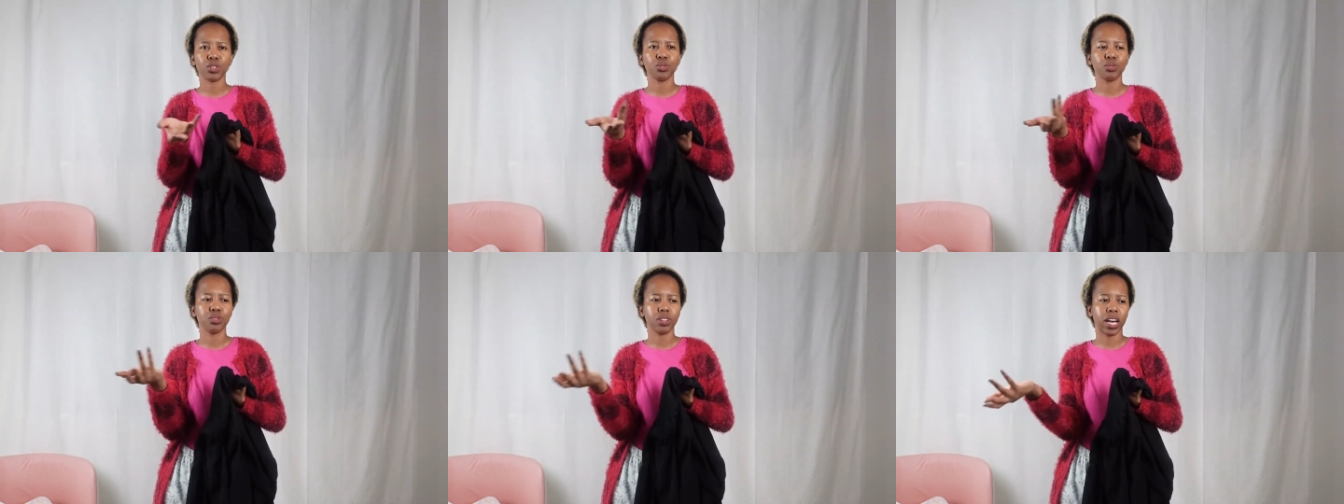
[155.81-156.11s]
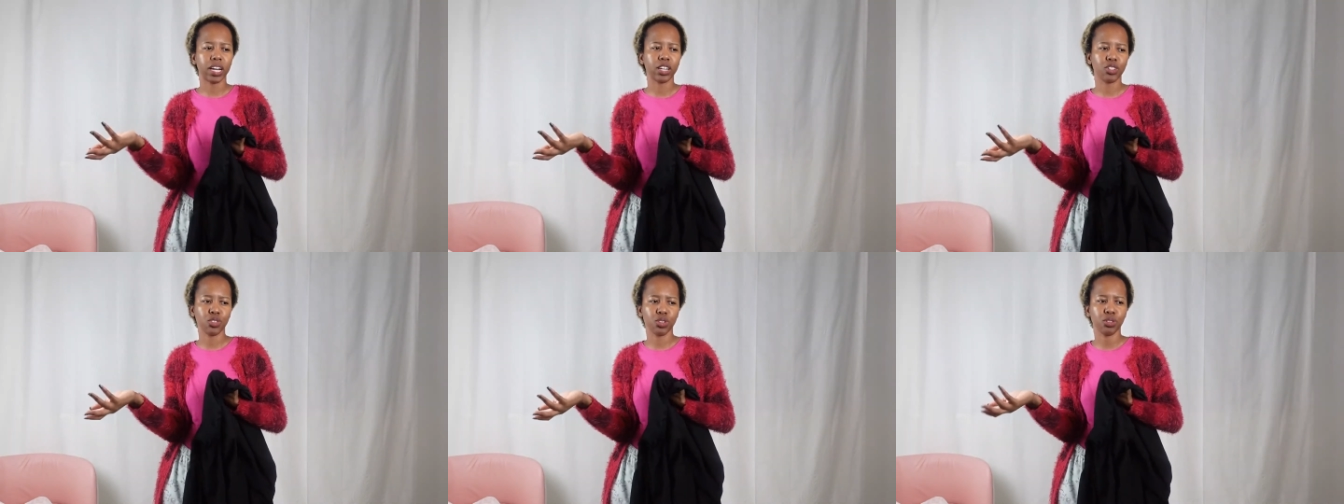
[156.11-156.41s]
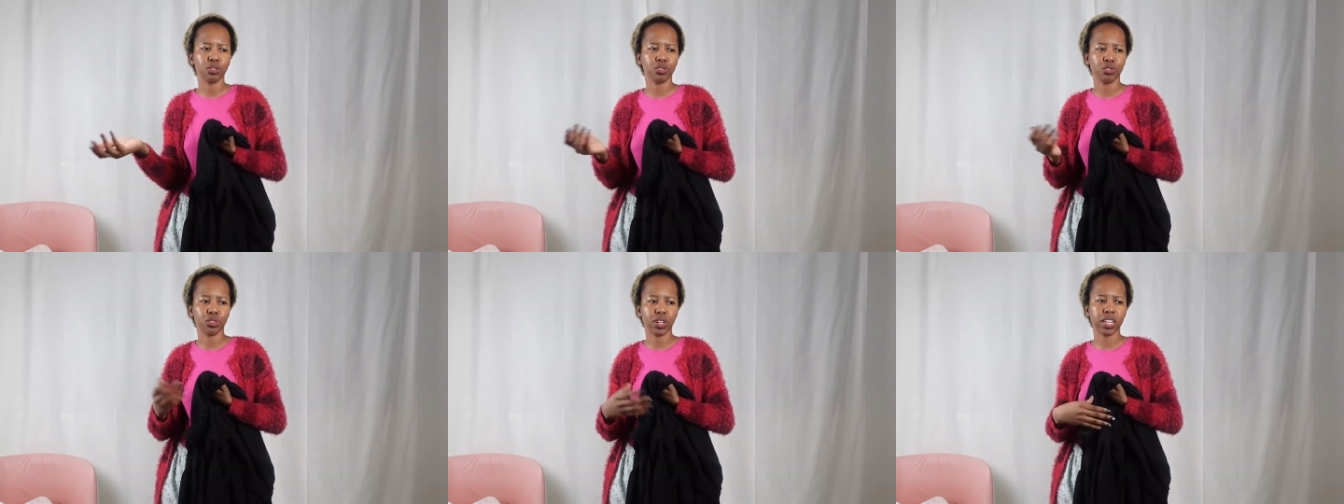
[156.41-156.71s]
to the
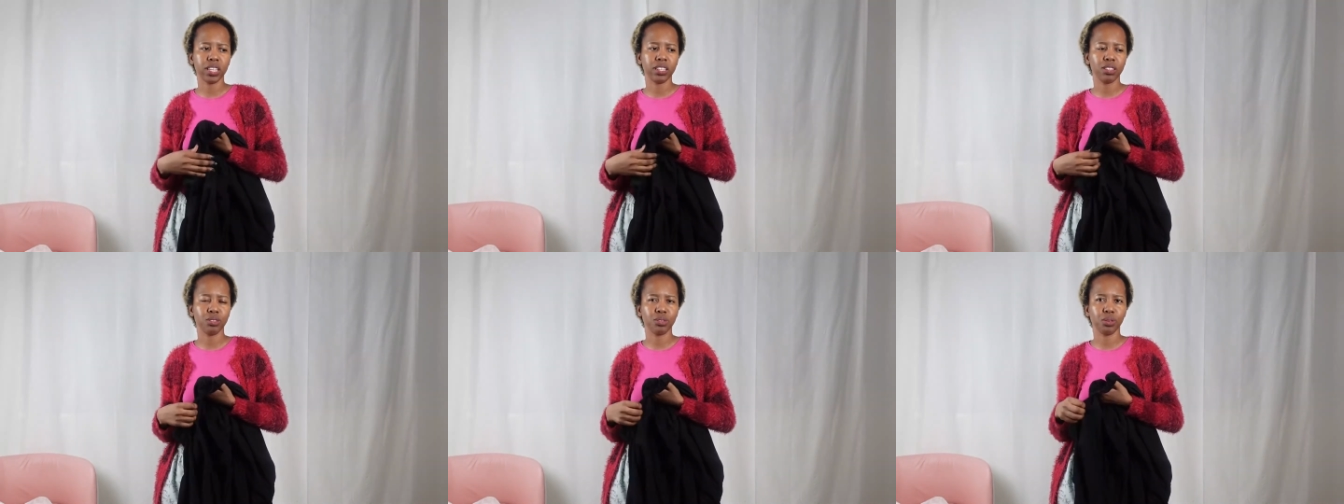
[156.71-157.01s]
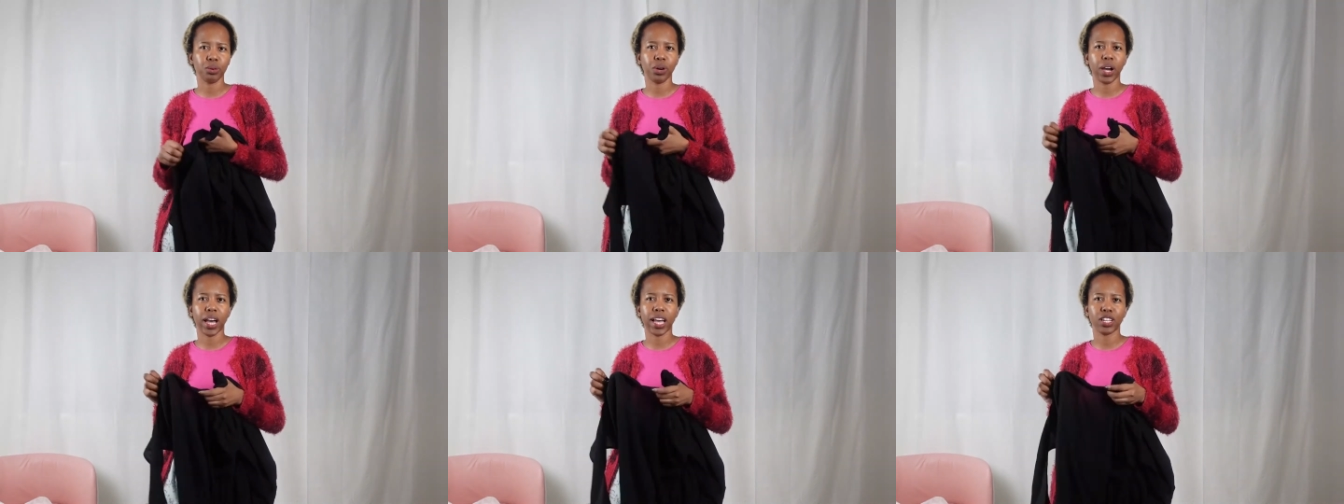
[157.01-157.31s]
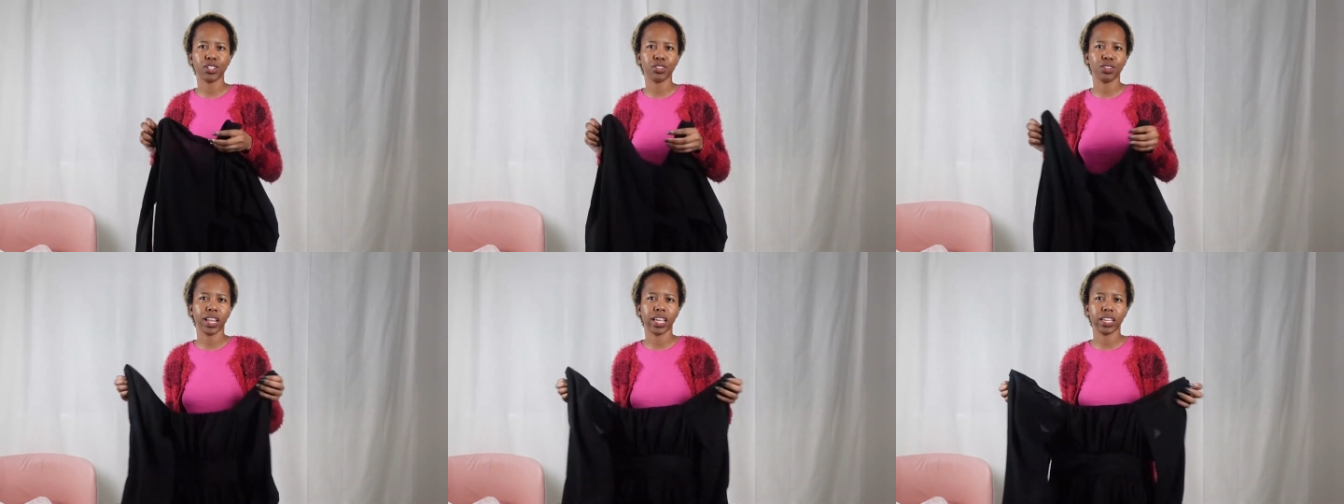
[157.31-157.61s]
actual dress so I
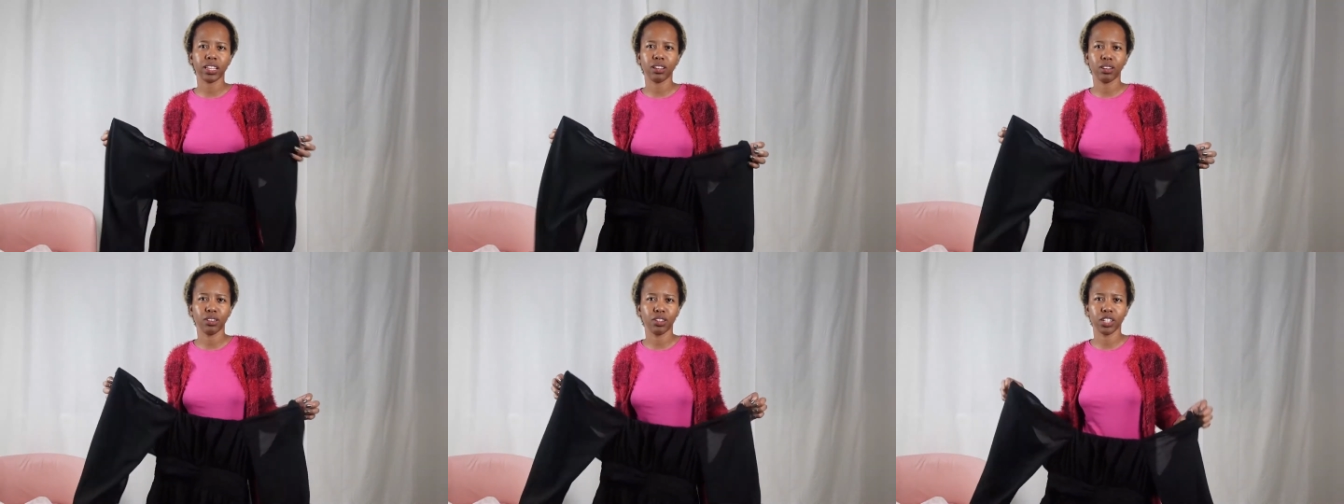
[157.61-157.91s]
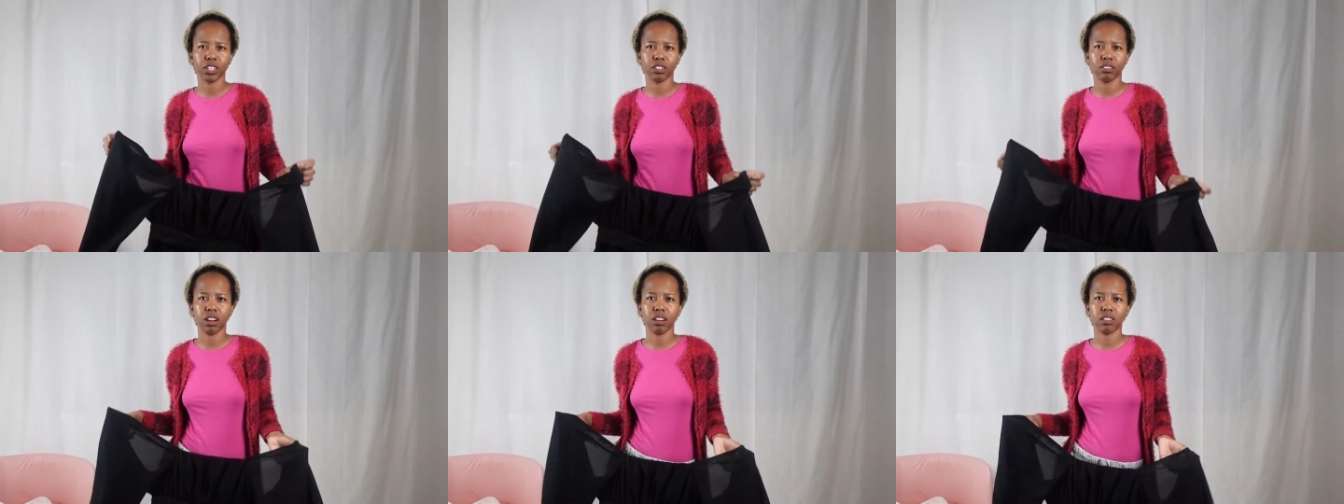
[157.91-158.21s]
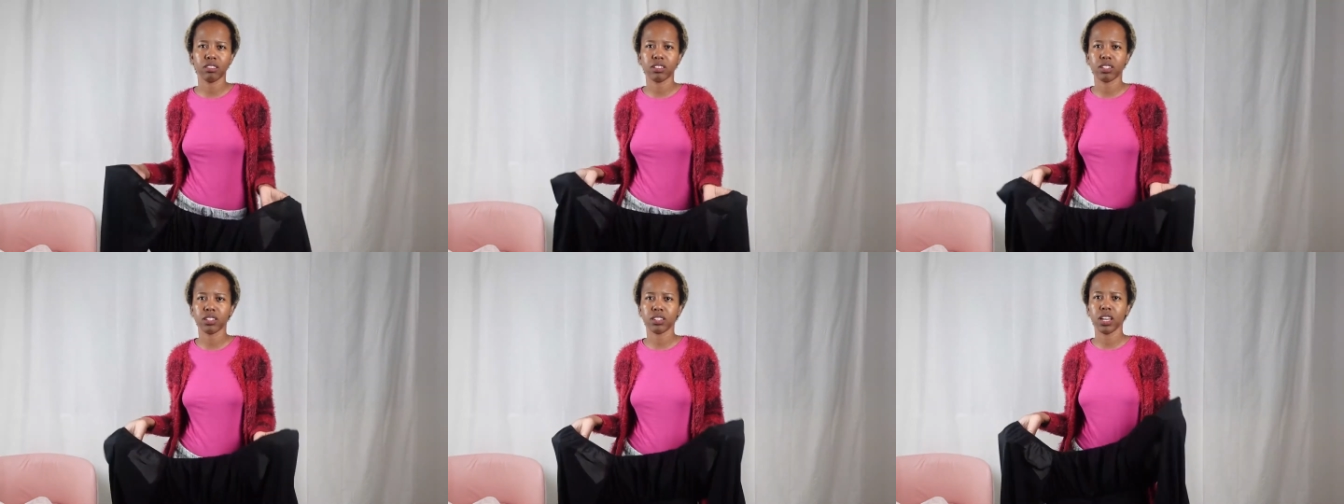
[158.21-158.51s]
had to like look
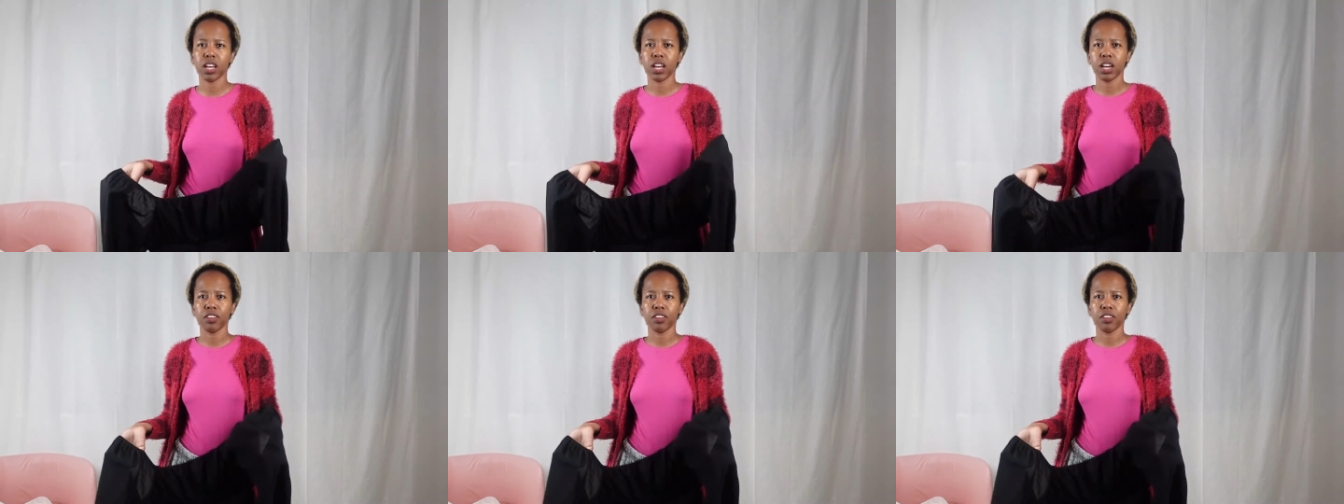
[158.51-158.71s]
around